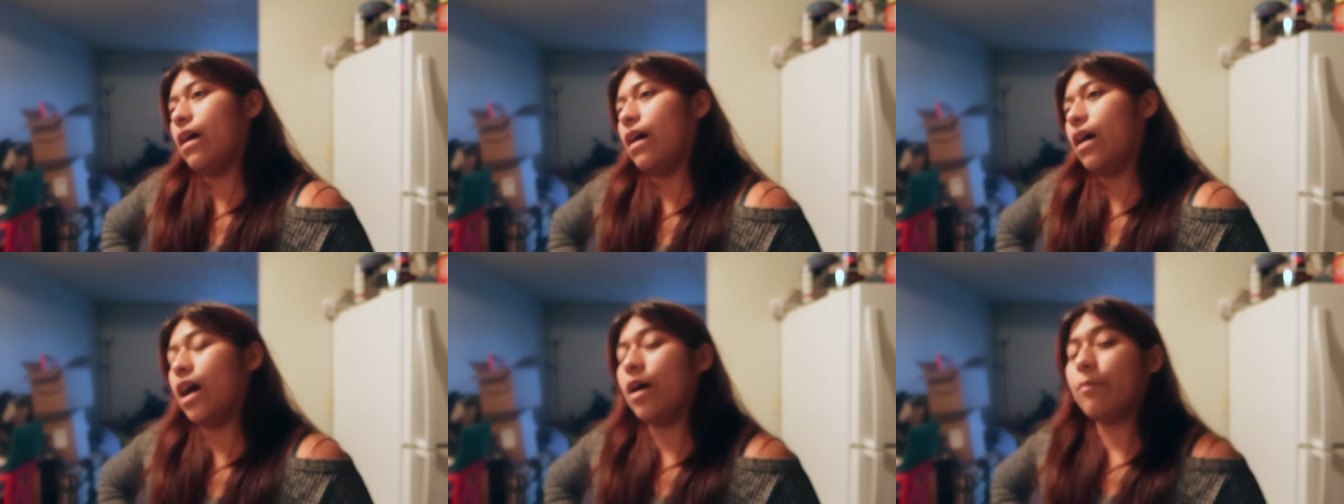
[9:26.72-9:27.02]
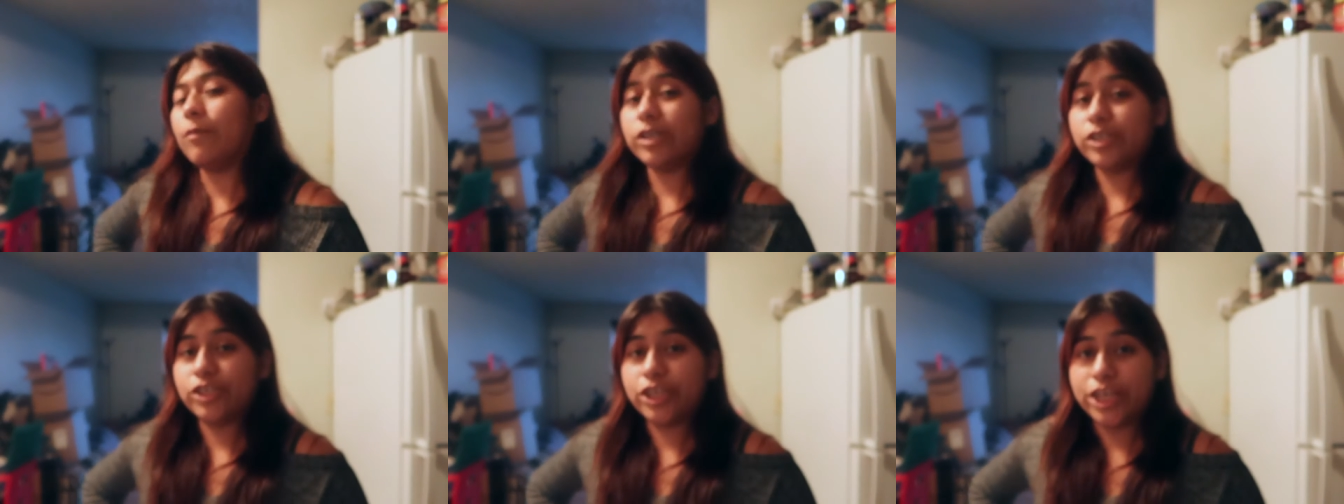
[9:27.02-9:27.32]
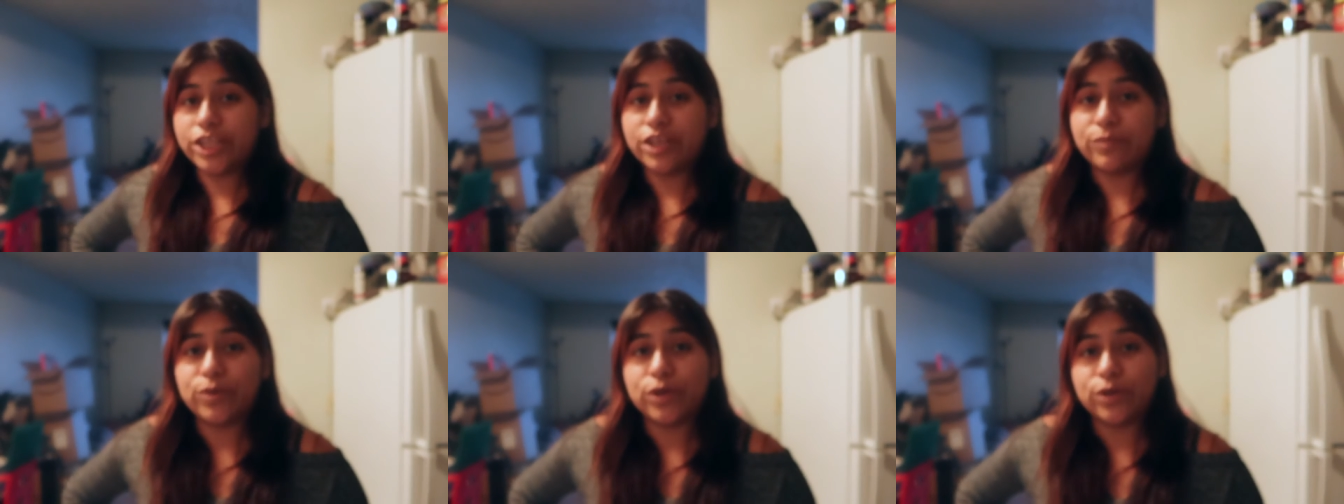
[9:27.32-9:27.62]
how much
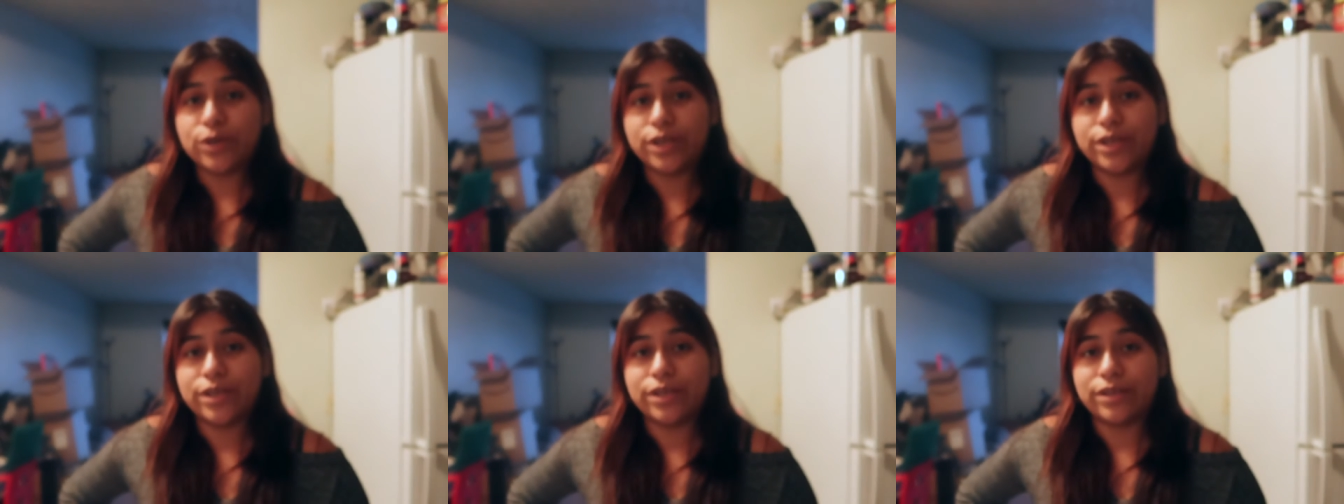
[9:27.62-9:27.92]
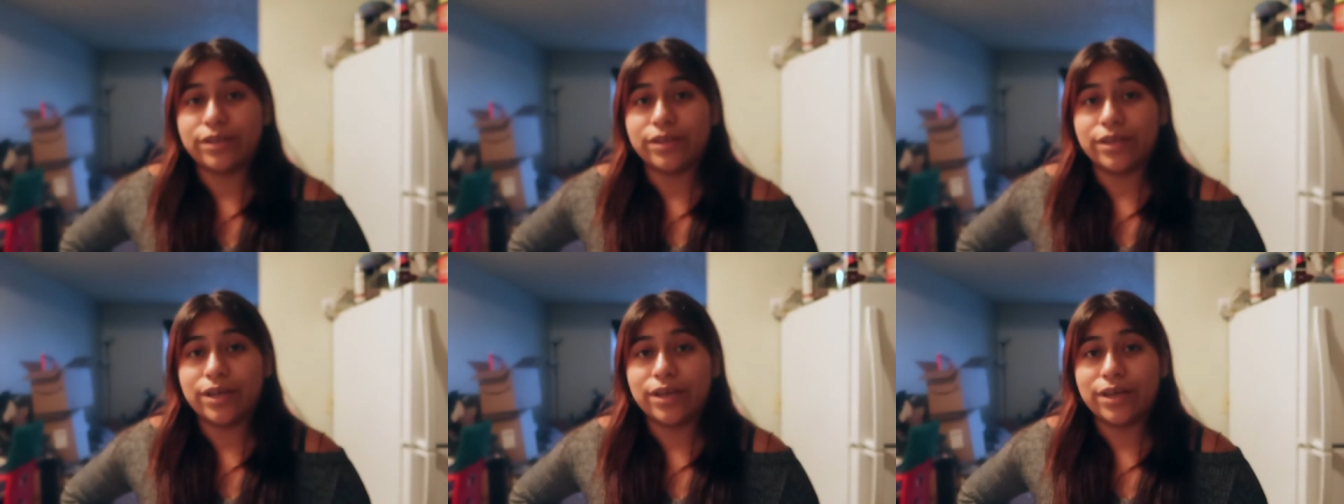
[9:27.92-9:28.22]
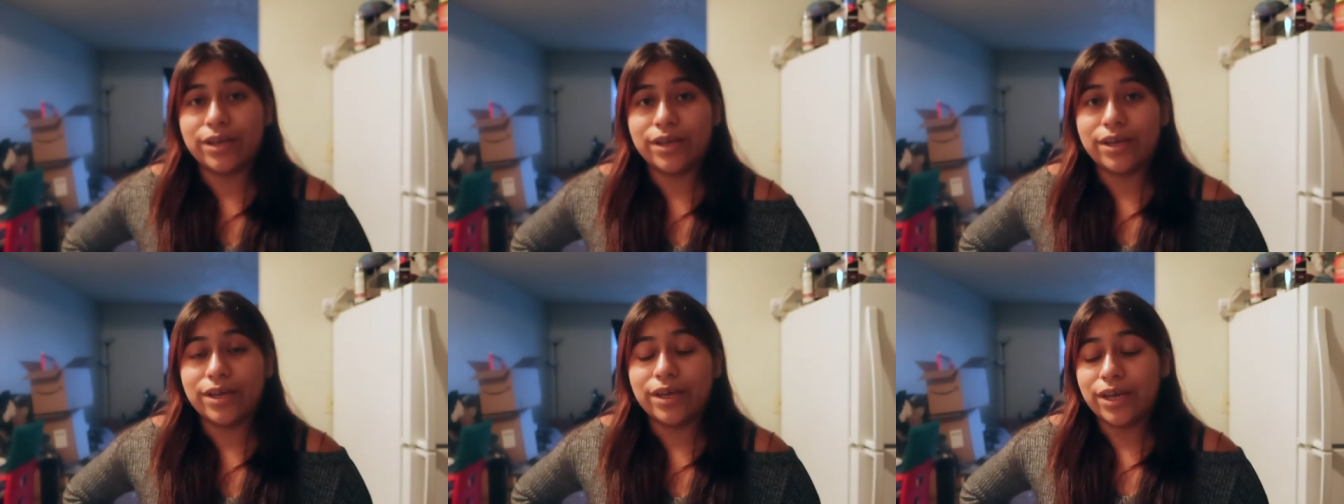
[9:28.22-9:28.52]
can you put in
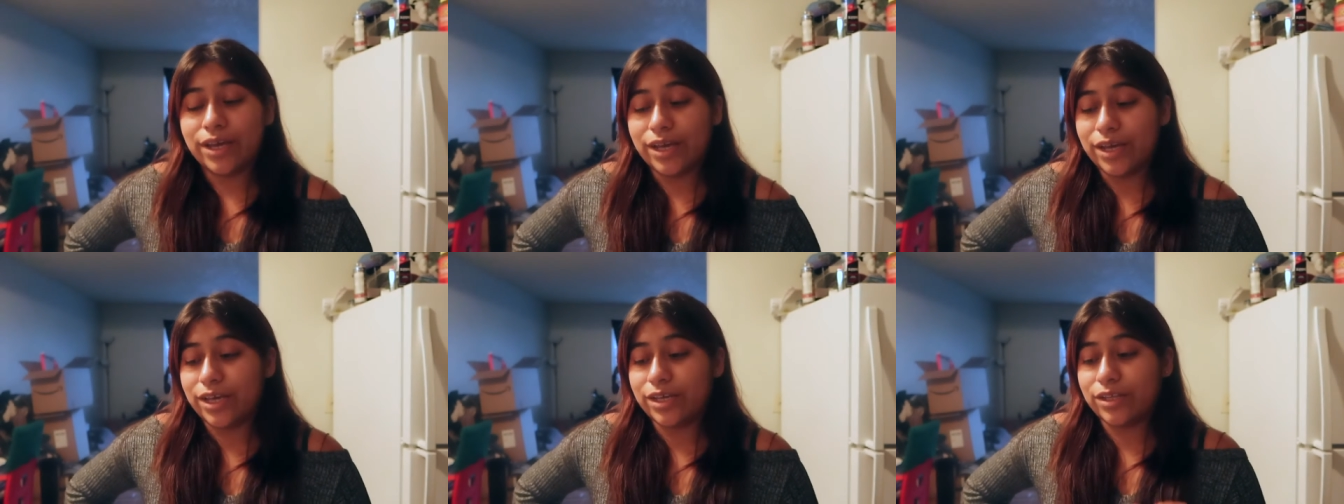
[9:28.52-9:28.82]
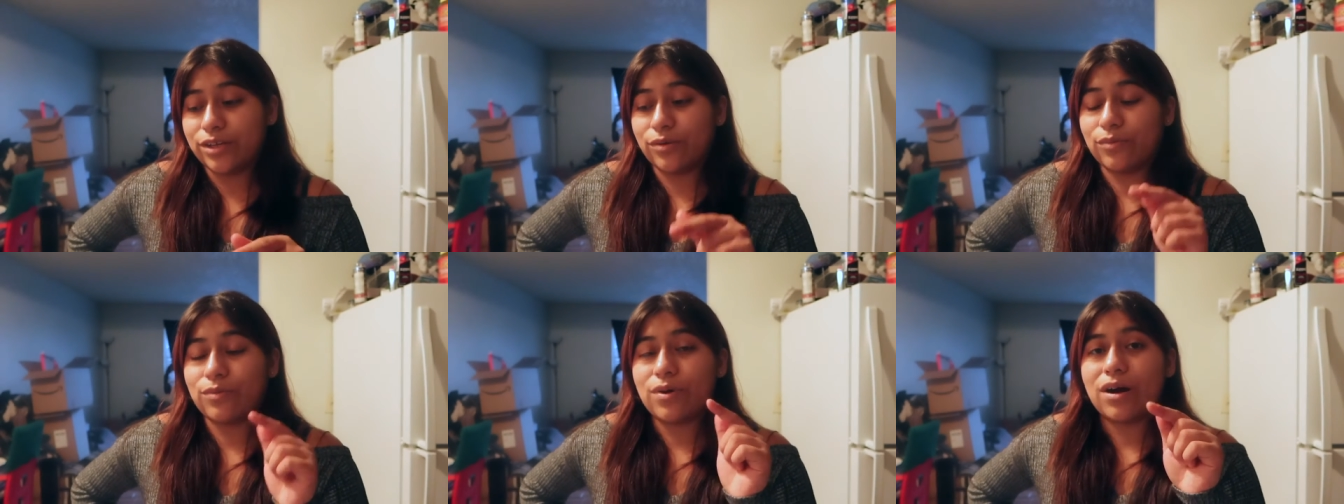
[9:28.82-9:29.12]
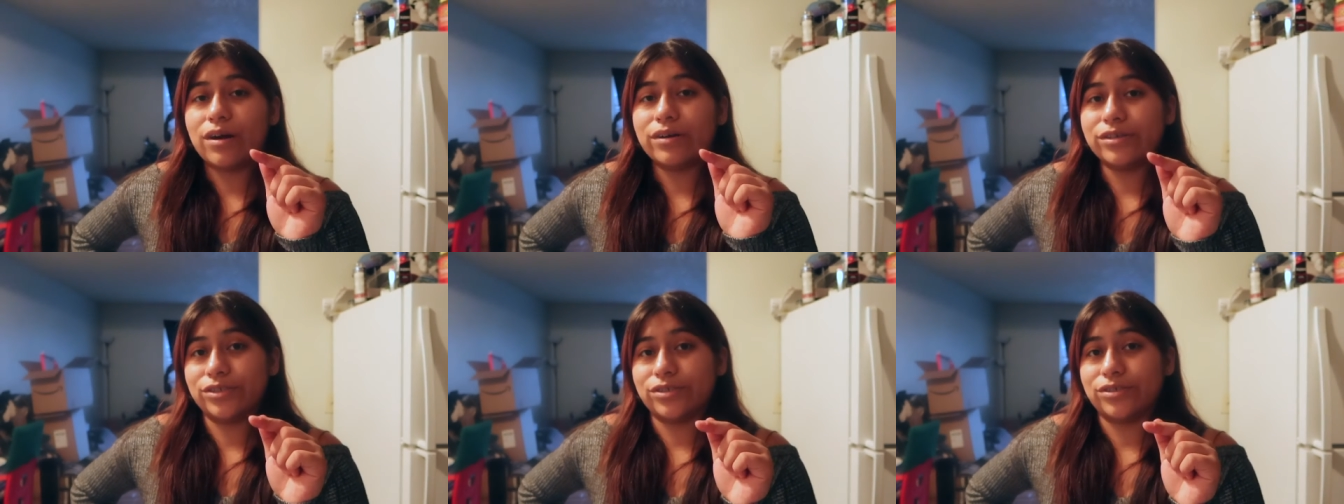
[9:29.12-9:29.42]
your
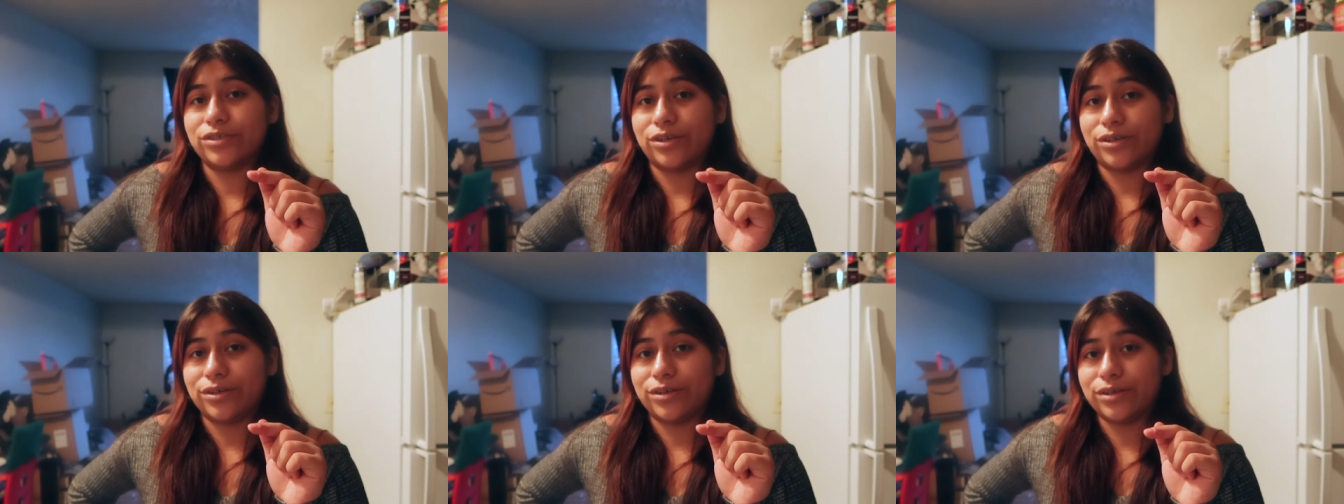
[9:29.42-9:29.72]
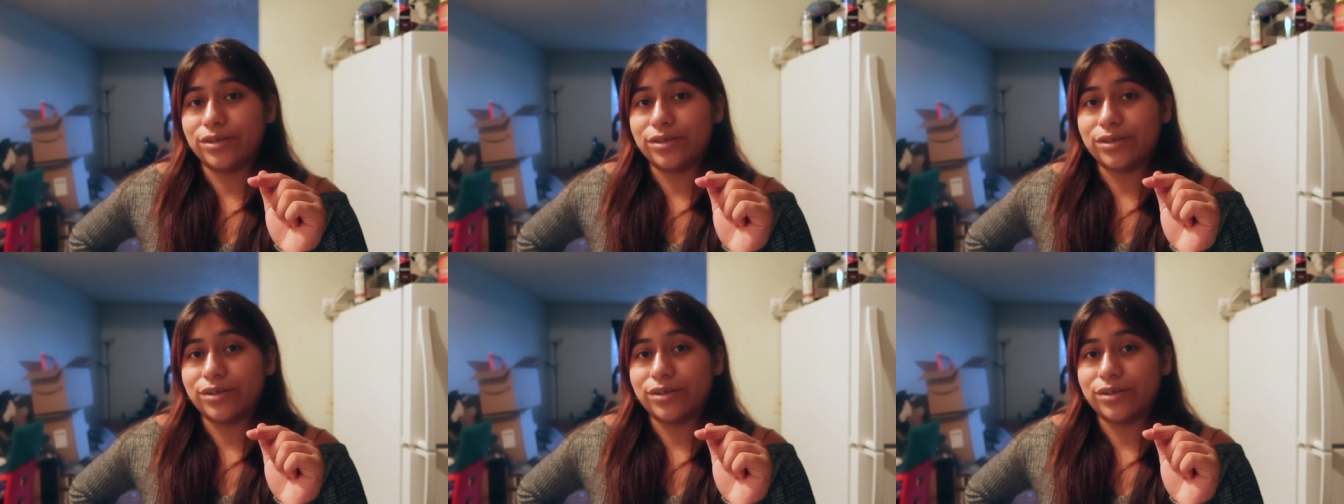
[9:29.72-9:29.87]
washer?